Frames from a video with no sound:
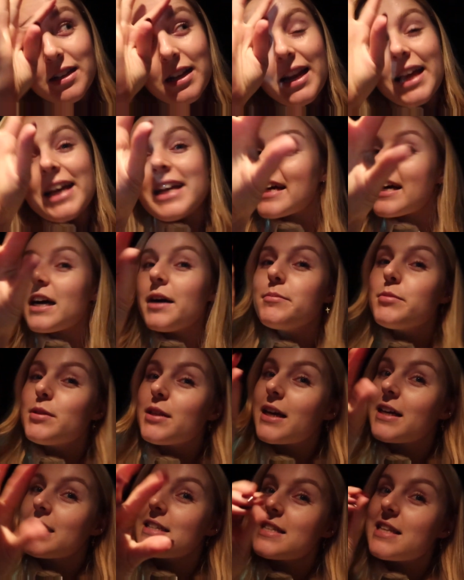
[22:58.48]
Like it comes with
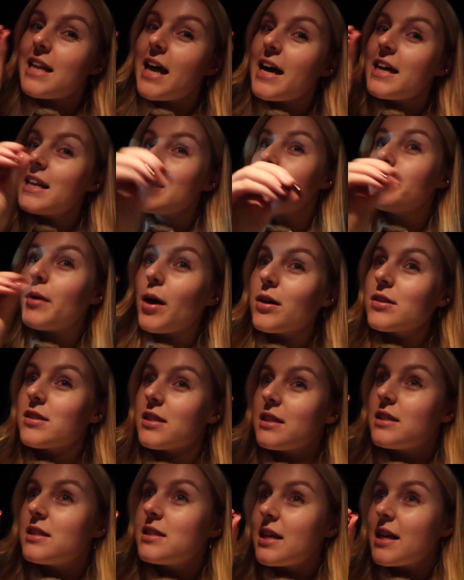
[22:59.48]
like a sliding
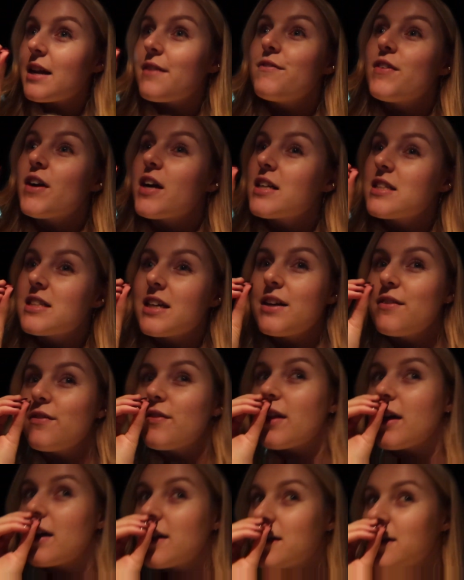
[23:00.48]
boxes, and I'm very excited
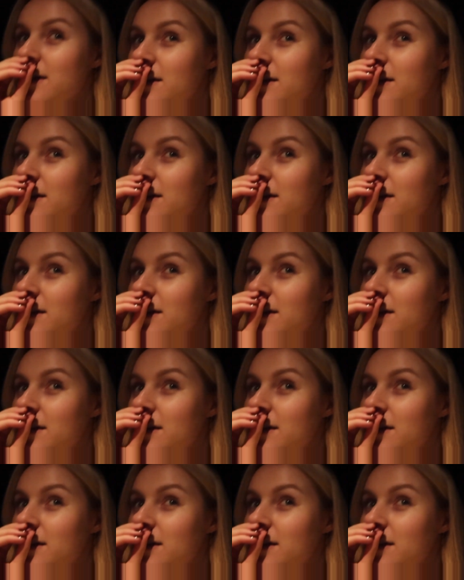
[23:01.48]
for that.